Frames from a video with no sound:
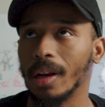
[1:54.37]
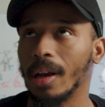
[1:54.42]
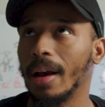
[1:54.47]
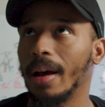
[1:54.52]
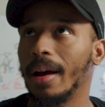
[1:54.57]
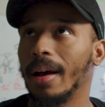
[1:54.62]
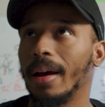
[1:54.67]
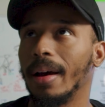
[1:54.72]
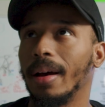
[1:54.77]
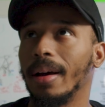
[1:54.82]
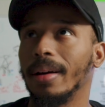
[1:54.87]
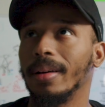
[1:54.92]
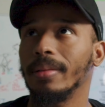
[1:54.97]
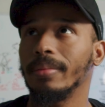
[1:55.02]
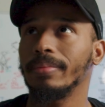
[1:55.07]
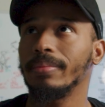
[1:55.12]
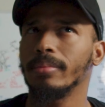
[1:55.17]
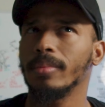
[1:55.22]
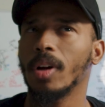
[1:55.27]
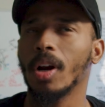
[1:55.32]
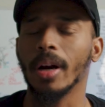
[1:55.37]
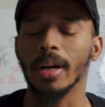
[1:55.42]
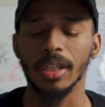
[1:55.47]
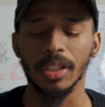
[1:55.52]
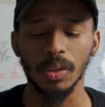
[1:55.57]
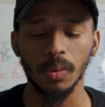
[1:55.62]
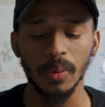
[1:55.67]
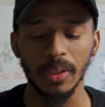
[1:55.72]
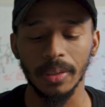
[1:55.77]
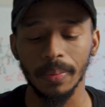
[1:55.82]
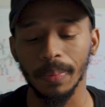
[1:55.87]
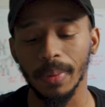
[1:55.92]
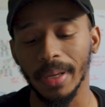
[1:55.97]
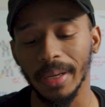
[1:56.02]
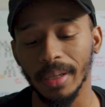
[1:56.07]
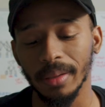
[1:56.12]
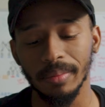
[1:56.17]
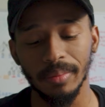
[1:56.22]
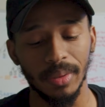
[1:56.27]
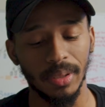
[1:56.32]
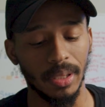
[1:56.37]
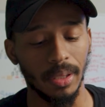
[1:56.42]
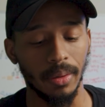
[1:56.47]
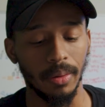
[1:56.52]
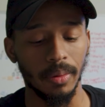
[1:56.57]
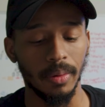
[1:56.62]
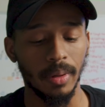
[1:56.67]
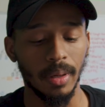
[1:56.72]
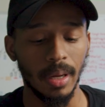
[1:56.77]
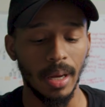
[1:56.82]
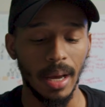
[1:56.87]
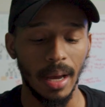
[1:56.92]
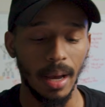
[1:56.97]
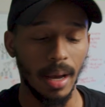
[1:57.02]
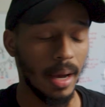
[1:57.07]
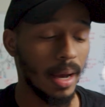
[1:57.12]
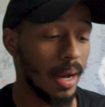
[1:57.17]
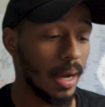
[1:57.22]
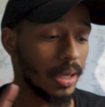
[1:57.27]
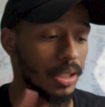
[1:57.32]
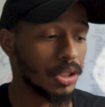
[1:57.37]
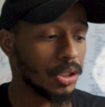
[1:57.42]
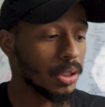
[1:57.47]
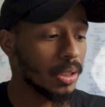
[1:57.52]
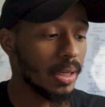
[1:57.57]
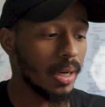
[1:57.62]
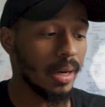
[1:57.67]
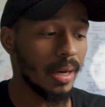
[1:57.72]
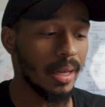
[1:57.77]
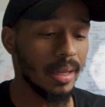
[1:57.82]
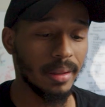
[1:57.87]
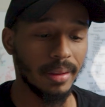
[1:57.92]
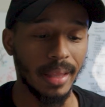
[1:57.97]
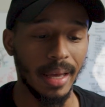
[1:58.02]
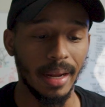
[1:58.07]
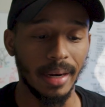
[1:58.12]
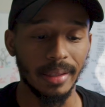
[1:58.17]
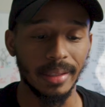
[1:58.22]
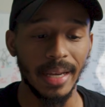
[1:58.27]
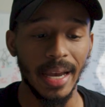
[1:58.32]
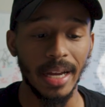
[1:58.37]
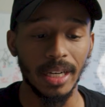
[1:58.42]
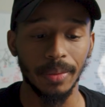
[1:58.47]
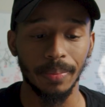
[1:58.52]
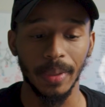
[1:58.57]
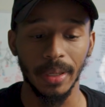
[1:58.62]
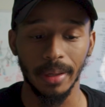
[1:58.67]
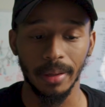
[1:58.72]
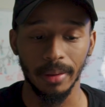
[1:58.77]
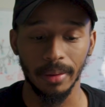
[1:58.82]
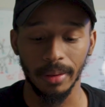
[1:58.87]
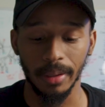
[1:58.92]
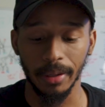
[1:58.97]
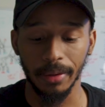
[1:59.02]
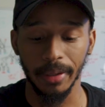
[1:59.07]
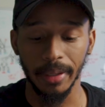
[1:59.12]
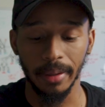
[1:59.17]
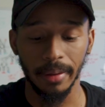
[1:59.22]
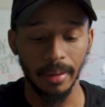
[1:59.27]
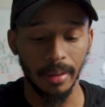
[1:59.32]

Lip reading: Arca Swiss plate, so I shouldn't need that attachment in theory.